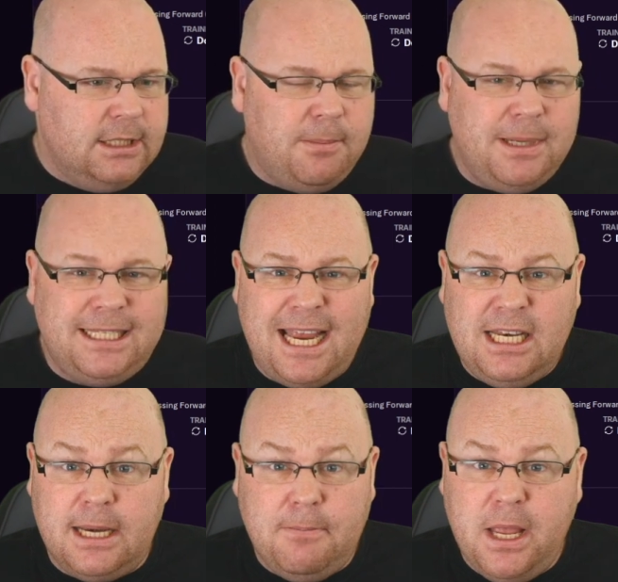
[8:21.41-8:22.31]
to
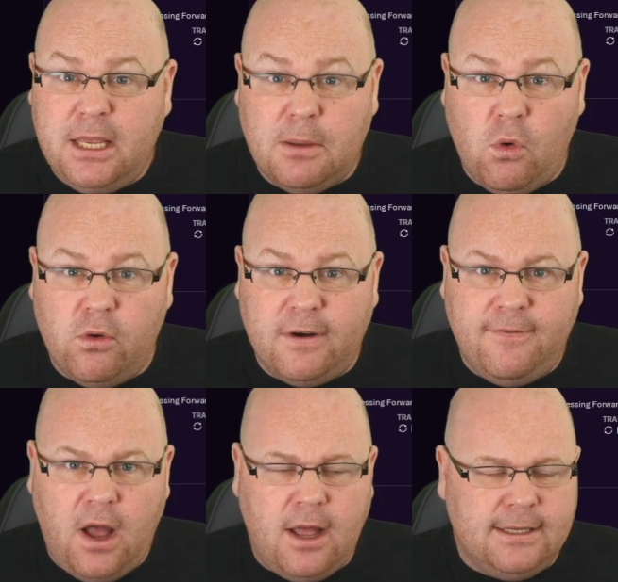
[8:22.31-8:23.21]
potentially being the more
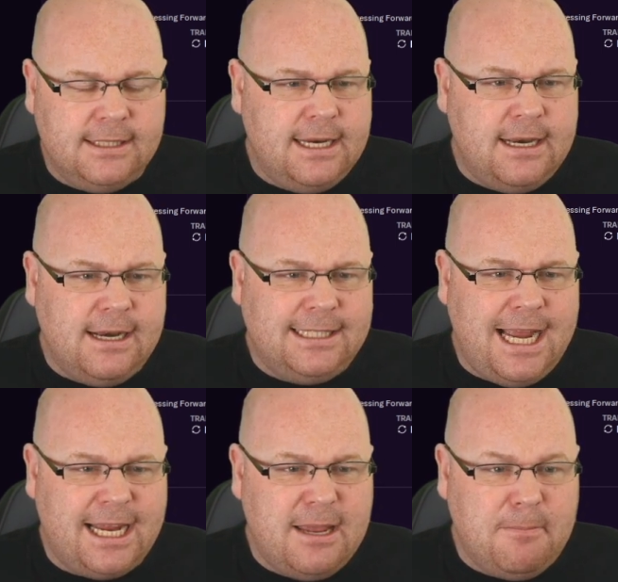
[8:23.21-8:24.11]
advanced in an
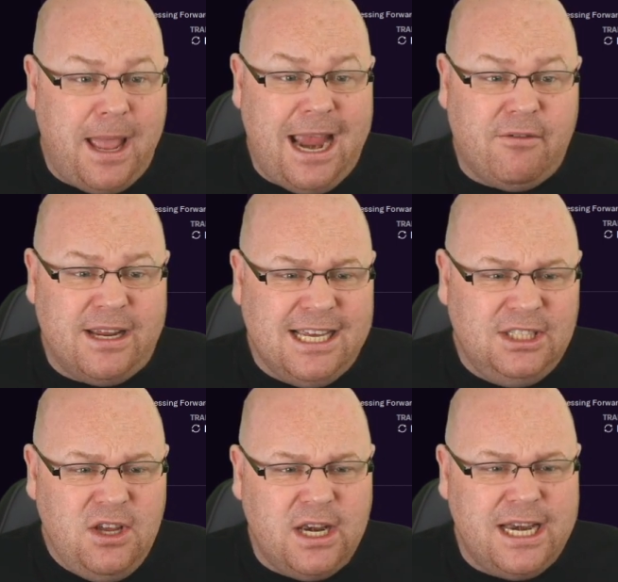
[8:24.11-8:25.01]
attacking pairing.
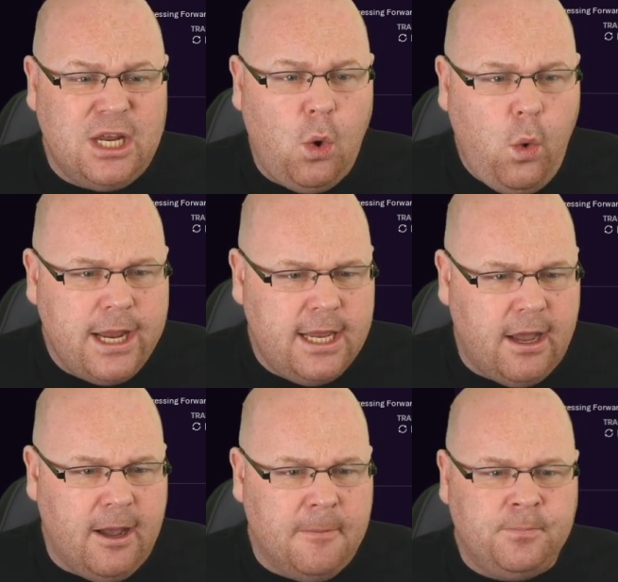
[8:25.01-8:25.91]
He's certainly
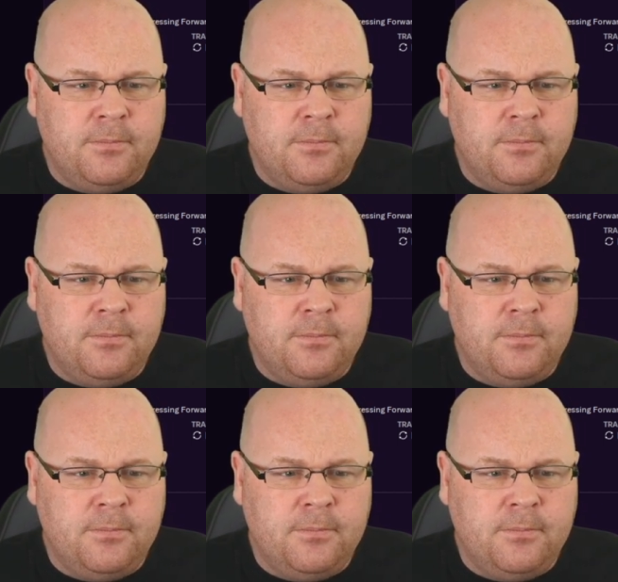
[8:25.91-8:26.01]
quicker,